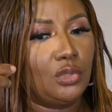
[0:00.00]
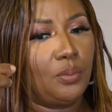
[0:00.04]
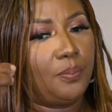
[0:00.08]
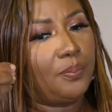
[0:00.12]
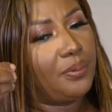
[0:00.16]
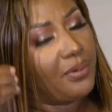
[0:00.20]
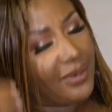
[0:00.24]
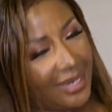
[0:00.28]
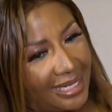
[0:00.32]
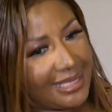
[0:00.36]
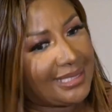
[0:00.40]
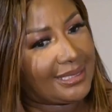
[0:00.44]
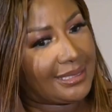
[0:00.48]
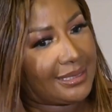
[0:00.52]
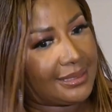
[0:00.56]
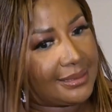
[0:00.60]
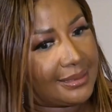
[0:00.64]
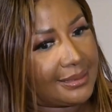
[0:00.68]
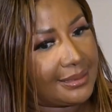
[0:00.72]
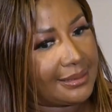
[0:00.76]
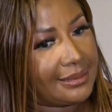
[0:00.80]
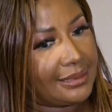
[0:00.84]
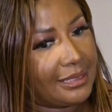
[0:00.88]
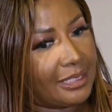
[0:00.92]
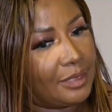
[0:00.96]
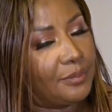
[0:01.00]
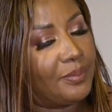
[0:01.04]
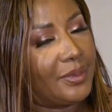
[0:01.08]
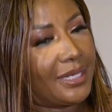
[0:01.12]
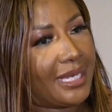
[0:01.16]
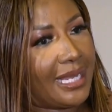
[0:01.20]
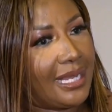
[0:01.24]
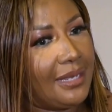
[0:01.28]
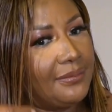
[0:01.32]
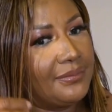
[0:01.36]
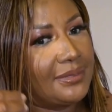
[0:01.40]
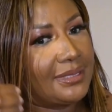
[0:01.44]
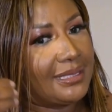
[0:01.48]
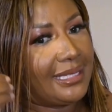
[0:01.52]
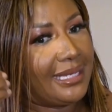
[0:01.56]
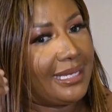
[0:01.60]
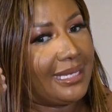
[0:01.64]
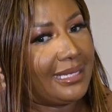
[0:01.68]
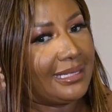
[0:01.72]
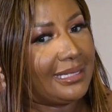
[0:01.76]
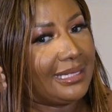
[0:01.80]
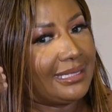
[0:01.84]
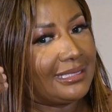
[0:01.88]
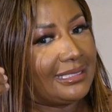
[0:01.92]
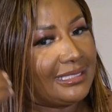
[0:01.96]
practice, it becomes
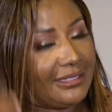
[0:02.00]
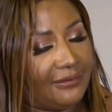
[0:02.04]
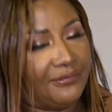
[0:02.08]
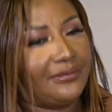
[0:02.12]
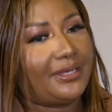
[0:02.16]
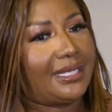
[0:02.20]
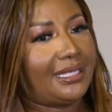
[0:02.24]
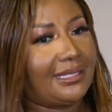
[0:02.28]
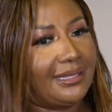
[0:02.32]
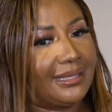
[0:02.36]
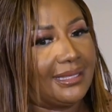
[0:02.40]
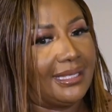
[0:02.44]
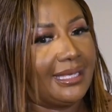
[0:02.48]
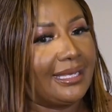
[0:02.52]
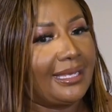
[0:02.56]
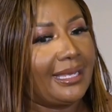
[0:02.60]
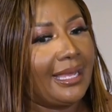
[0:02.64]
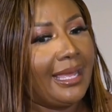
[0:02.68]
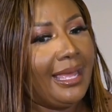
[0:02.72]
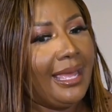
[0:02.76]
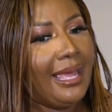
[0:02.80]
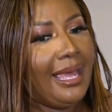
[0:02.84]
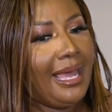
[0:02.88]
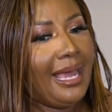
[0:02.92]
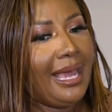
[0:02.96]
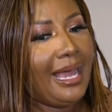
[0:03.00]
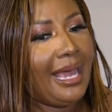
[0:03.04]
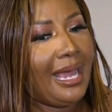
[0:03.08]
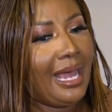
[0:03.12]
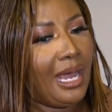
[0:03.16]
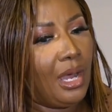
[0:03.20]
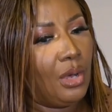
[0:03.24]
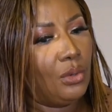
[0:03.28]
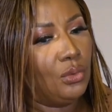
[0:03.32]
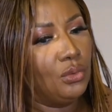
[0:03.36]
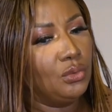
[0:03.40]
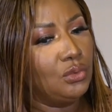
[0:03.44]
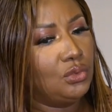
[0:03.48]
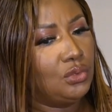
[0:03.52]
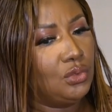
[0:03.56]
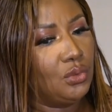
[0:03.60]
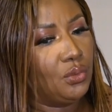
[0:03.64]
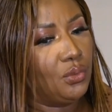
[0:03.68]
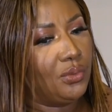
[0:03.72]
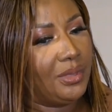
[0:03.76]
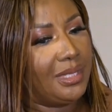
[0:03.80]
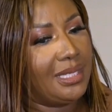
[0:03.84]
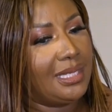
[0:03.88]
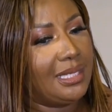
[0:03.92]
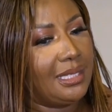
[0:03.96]
a difficult thing. How
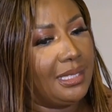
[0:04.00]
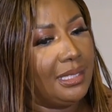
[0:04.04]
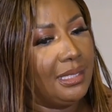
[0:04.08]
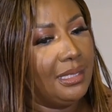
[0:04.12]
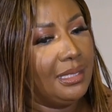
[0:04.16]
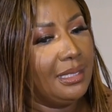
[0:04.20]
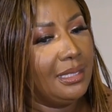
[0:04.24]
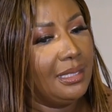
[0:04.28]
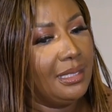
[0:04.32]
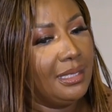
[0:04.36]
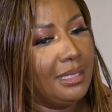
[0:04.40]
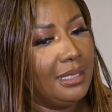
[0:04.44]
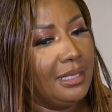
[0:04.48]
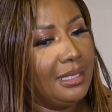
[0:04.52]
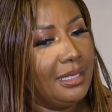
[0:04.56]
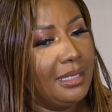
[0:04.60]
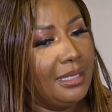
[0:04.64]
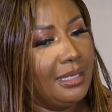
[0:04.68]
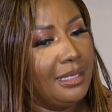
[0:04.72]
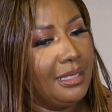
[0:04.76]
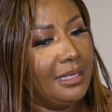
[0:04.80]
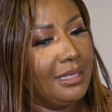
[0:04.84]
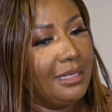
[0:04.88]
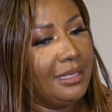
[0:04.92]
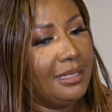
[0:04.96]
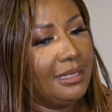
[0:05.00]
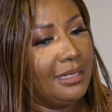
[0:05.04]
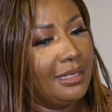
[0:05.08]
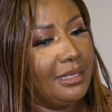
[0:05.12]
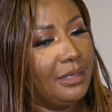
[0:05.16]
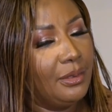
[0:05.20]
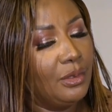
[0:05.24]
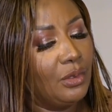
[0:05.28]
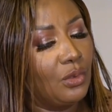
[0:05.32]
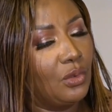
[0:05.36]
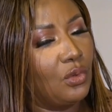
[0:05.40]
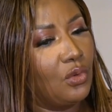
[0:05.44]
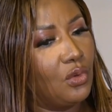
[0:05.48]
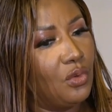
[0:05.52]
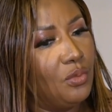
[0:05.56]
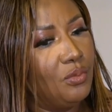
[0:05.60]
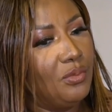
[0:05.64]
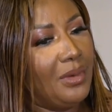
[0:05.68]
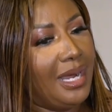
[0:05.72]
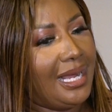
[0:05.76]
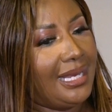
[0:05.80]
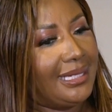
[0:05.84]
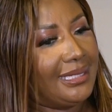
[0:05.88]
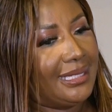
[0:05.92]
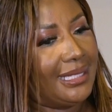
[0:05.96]
do we
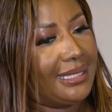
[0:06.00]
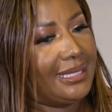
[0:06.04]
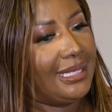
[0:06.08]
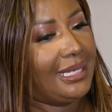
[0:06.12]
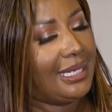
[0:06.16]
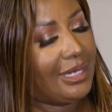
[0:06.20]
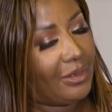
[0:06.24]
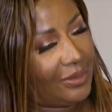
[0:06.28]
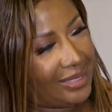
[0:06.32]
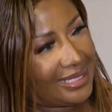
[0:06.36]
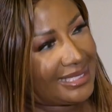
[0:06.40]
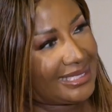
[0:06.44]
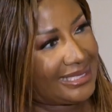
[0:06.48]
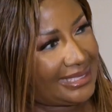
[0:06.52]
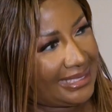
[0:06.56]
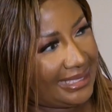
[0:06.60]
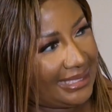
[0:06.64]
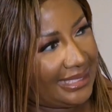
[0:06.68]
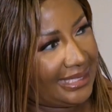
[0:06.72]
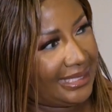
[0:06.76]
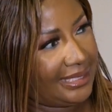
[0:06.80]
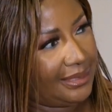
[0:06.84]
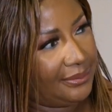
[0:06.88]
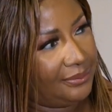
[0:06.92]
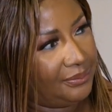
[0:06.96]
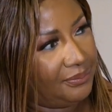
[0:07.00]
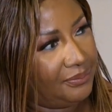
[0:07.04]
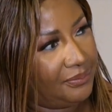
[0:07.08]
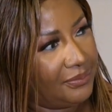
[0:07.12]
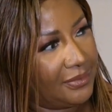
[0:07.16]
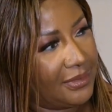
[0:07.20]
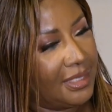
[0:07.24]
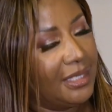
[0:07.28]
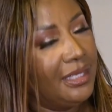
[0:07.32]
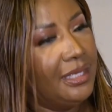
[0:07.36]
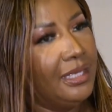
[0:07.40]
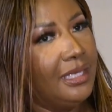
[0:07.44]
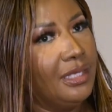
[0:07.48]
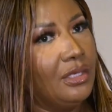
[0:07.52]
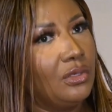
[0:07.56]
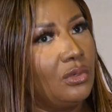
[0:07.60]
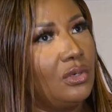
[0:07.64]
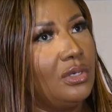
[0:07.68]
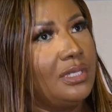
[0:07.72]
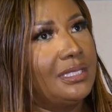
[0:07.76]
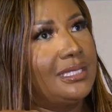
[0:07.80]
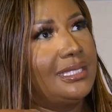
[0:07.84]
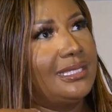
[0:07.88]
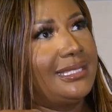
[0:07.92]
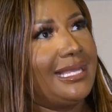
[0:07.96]
groom another Lwandile?
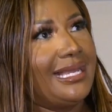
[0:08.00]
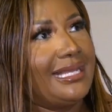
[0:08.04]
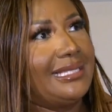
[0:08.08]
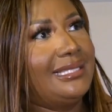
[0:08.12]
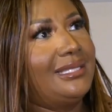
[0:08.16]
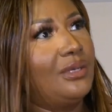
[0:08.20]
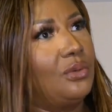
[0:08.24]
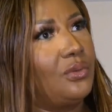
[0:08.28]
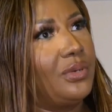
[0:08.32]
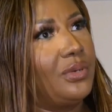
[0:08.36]
Because that's the